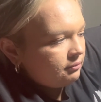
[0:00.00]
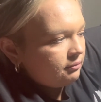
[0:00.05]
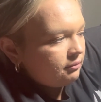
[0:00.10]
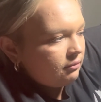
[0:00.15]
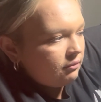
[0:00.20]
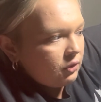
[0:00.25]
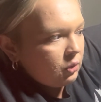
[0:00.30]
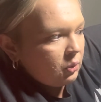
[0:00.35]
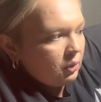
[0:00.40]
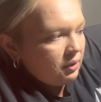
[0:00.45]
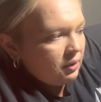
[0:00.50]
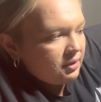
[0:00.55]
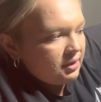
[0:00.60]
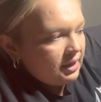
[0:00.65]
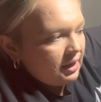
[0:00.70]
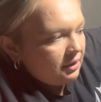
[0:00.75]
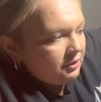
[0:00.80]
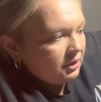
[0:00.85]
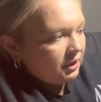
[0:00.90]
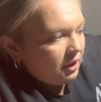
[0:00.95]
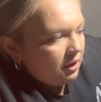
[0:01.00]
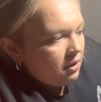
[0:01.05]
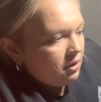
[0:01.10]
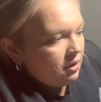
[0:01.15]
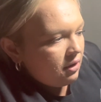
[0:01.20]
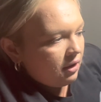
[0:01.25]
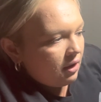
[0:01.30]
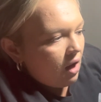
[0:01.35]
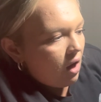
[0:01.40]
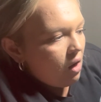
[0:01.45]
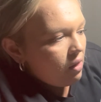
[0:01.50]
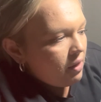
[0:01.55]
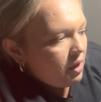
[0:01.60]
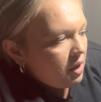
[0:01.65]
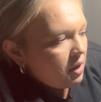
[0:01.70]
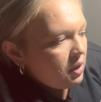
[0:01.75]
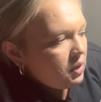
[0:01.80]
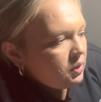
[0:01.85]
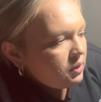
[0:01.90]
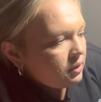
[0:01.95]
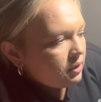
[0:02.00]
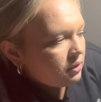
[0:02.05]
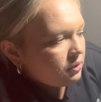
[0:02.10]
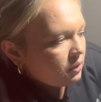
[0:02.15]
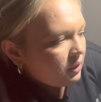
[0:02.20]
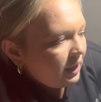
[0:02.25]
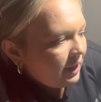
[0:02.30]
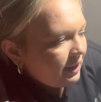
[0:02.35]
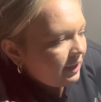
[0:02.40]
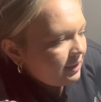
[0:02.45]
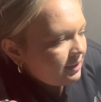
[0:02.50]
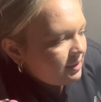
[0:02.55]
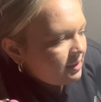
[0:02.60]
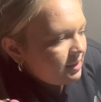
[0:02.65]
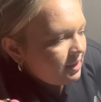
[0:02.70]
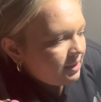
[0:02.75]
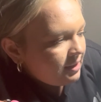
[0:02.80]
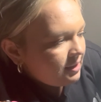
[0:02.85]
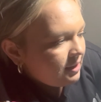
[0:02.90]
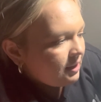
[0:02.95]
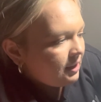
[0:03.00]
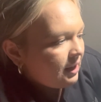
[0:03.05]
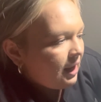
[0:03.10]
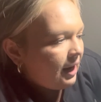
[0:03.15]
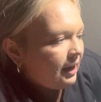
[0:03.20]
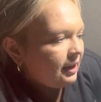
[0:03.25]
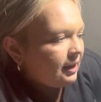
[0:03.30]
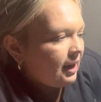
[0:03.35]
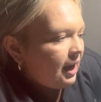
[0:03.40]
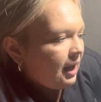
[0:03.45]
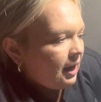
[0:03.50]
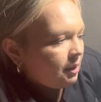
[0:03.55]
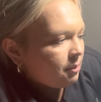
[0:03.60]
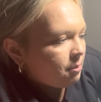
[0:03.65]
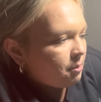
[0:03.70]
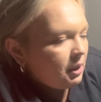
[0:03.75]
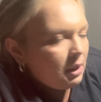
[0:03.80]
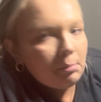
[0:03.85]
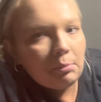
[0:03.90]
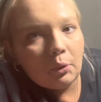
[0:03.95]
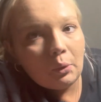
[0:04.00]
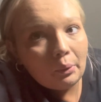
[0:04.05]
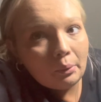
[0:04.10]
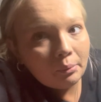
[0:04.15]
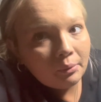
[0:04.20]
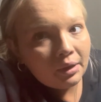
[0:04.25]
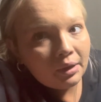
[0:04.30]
North, South Dakota, all those are like 6 to 99 people.